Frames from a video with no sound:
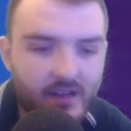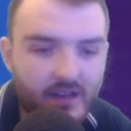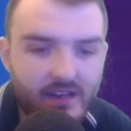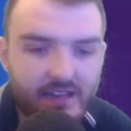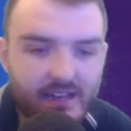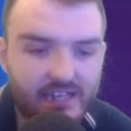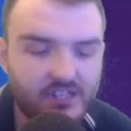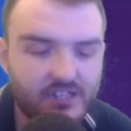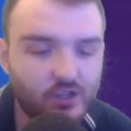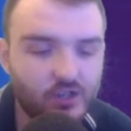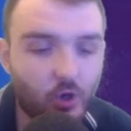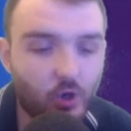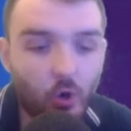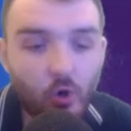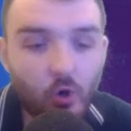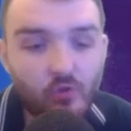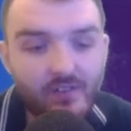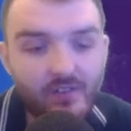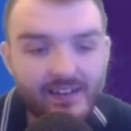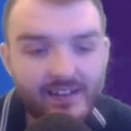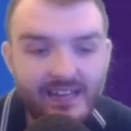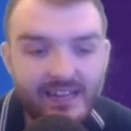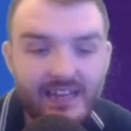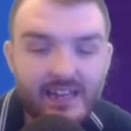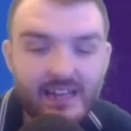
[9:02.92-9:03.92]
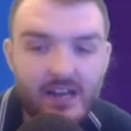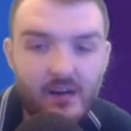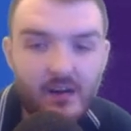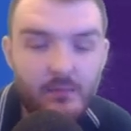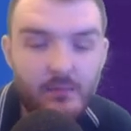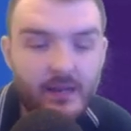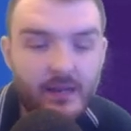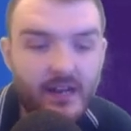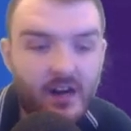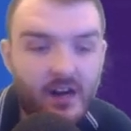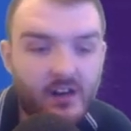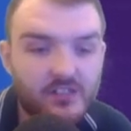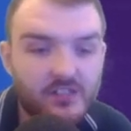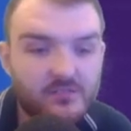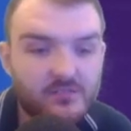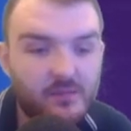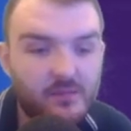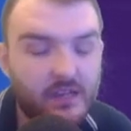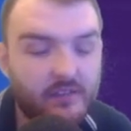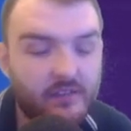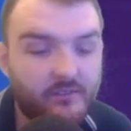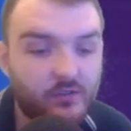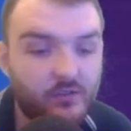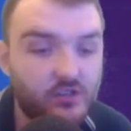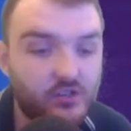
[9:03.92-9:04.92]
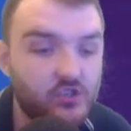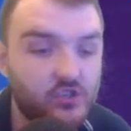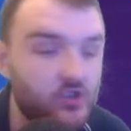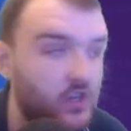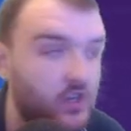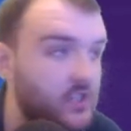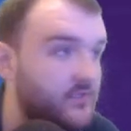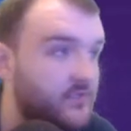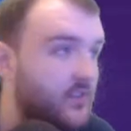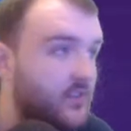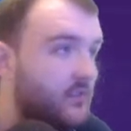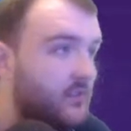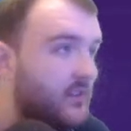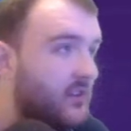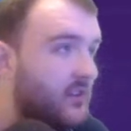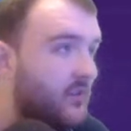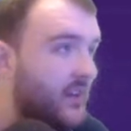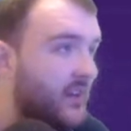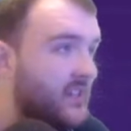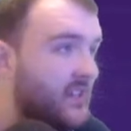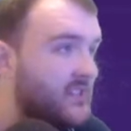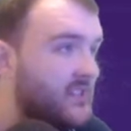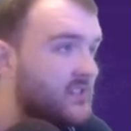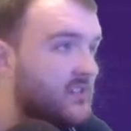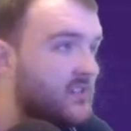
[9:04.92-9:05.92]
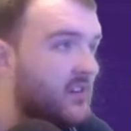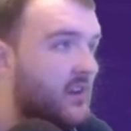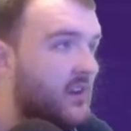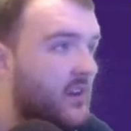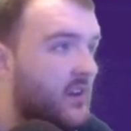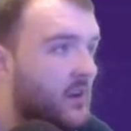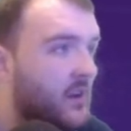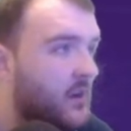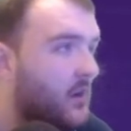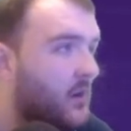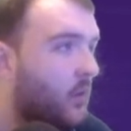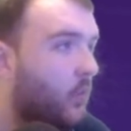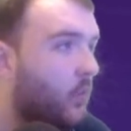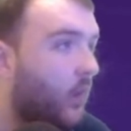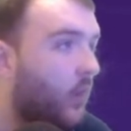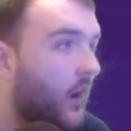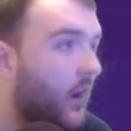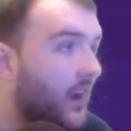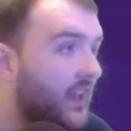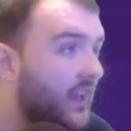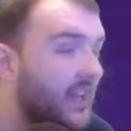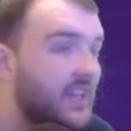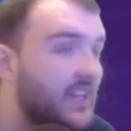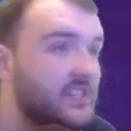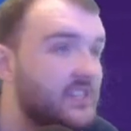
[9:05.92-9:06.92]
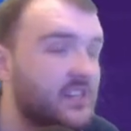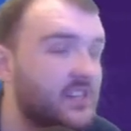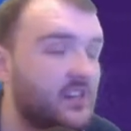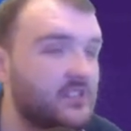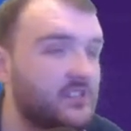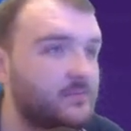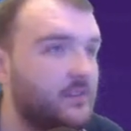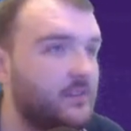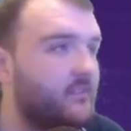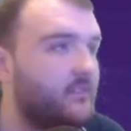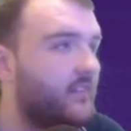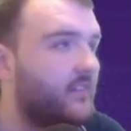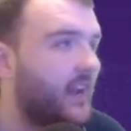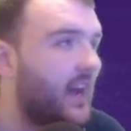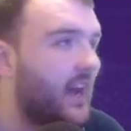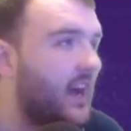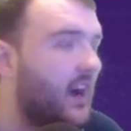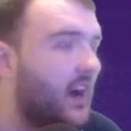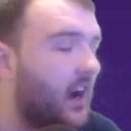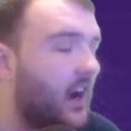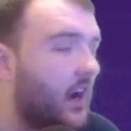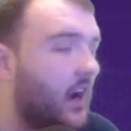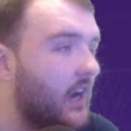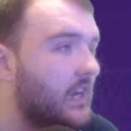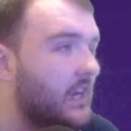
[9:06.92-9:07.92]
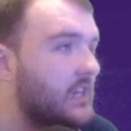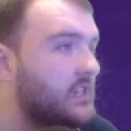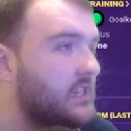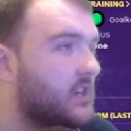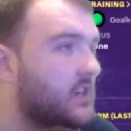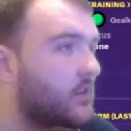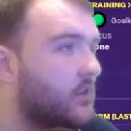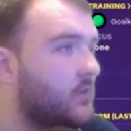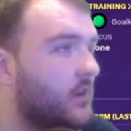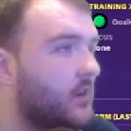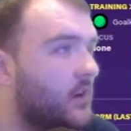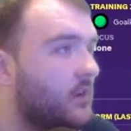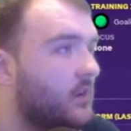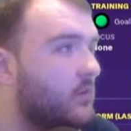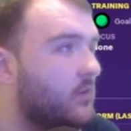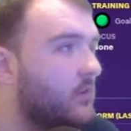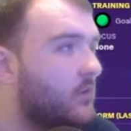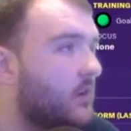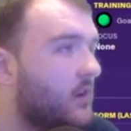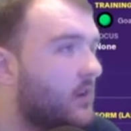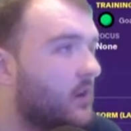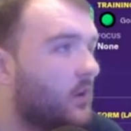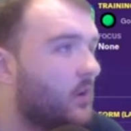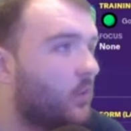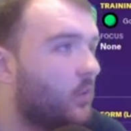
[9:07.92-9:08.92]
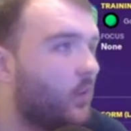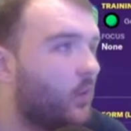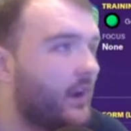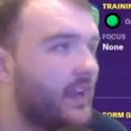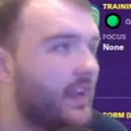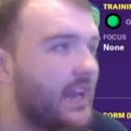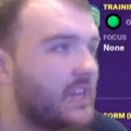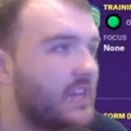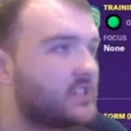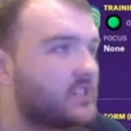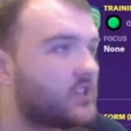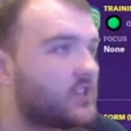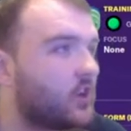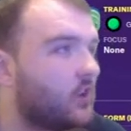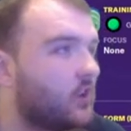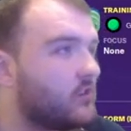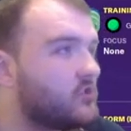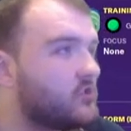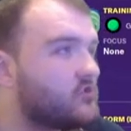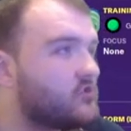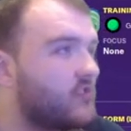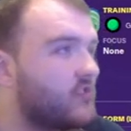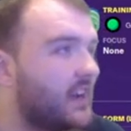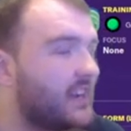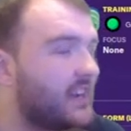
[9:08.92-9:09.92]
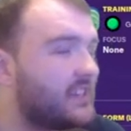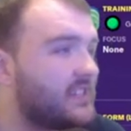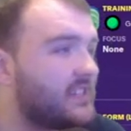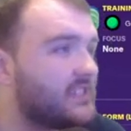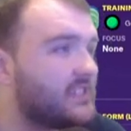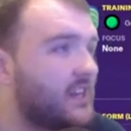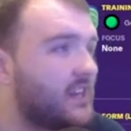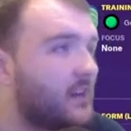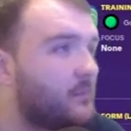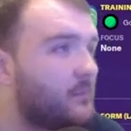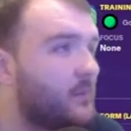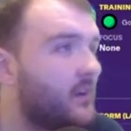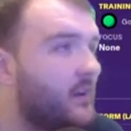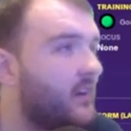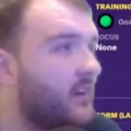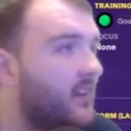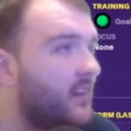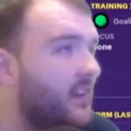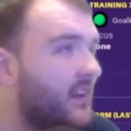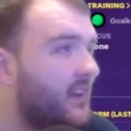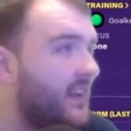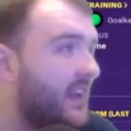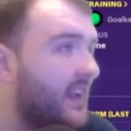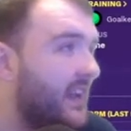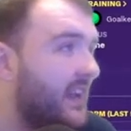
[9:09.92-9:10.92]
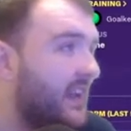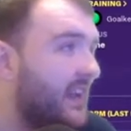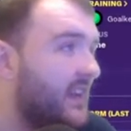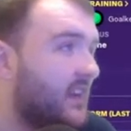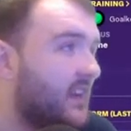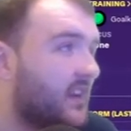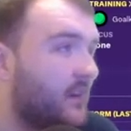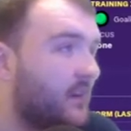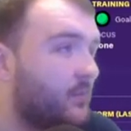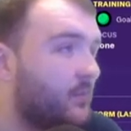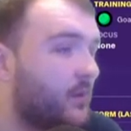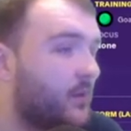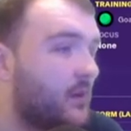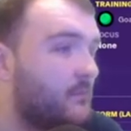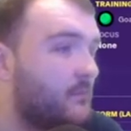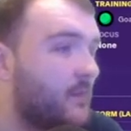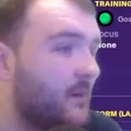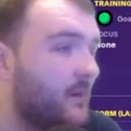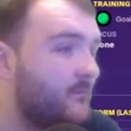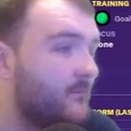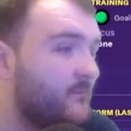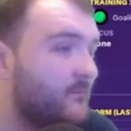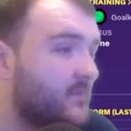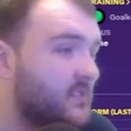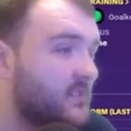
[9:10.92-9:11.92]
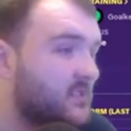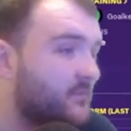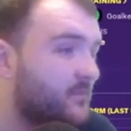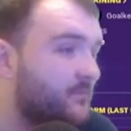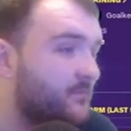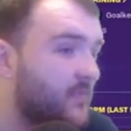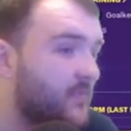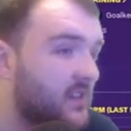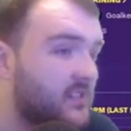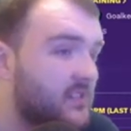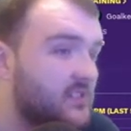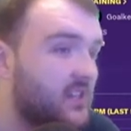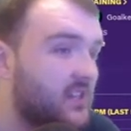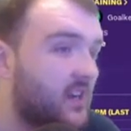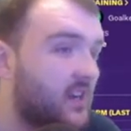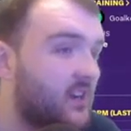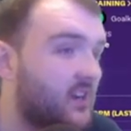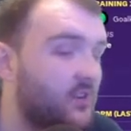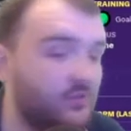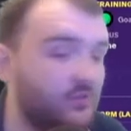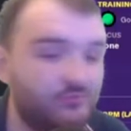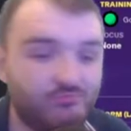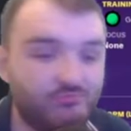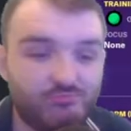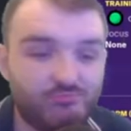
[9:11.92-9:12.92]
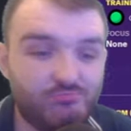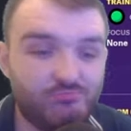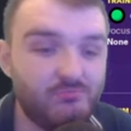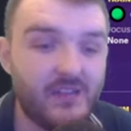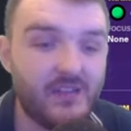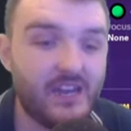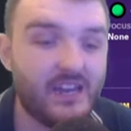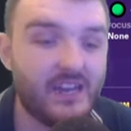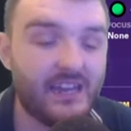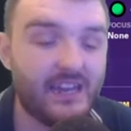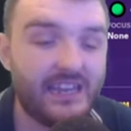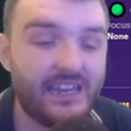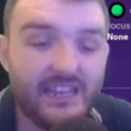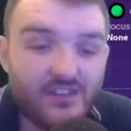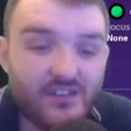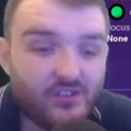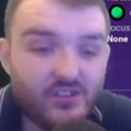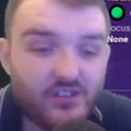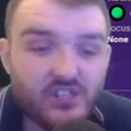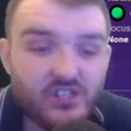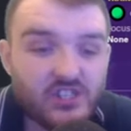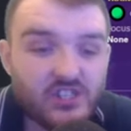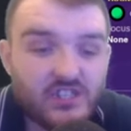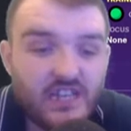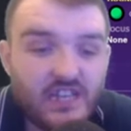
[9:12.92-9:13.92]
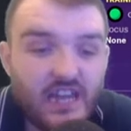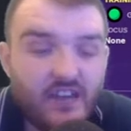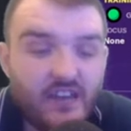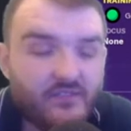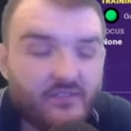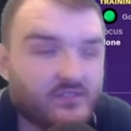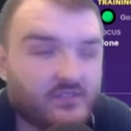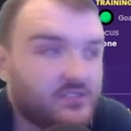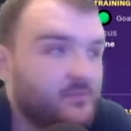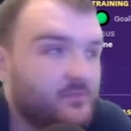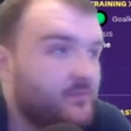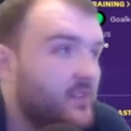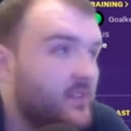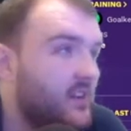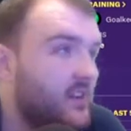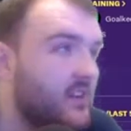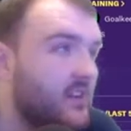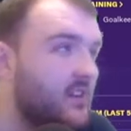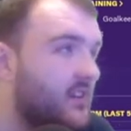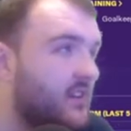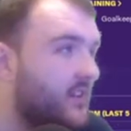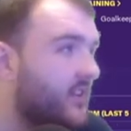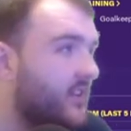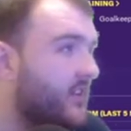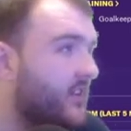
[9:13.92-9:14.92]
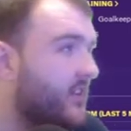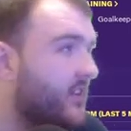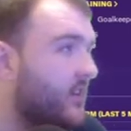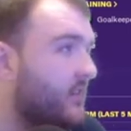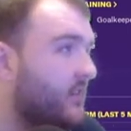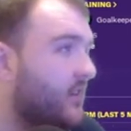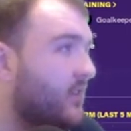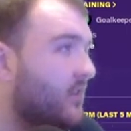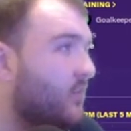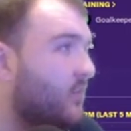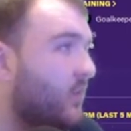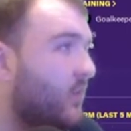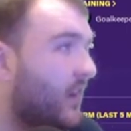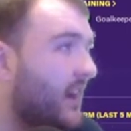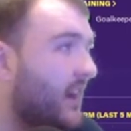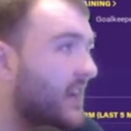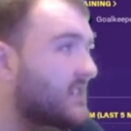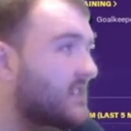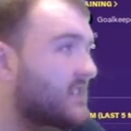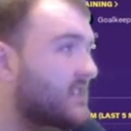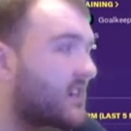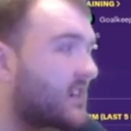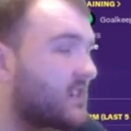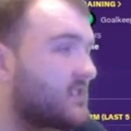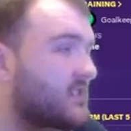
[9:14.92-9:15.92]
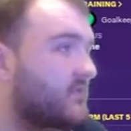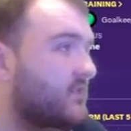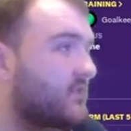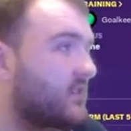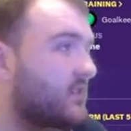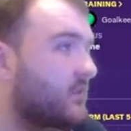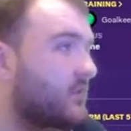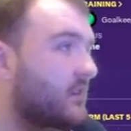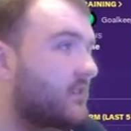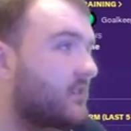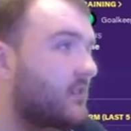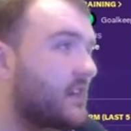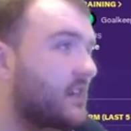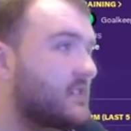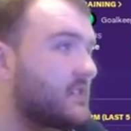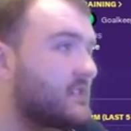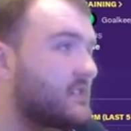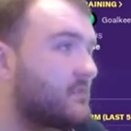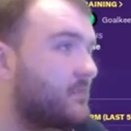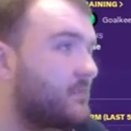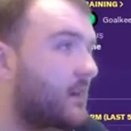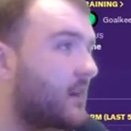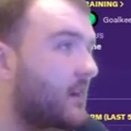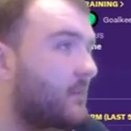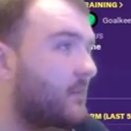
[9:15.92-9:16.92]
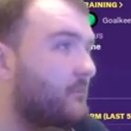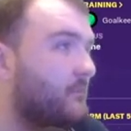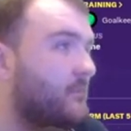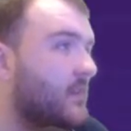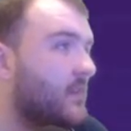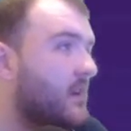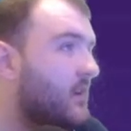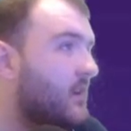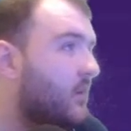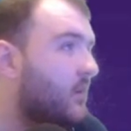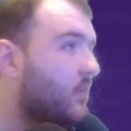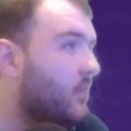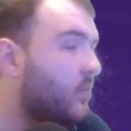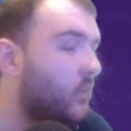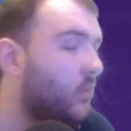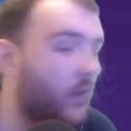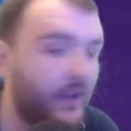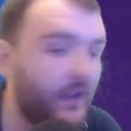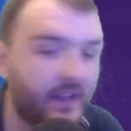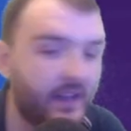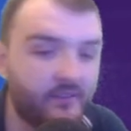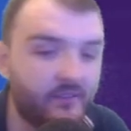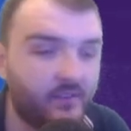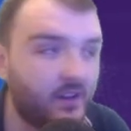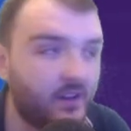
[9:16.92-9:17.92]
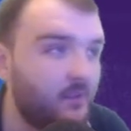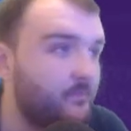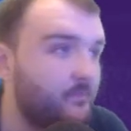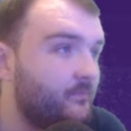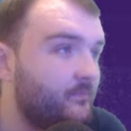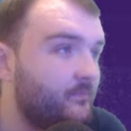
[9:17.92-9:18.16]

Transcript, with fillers: He's already come and asked me for a transfer request. Why he's asked me for that, I don't know. When his contract is up in a couple of months. So, yeah, he could have just left. Don't know why he's asked for a request, but whatever.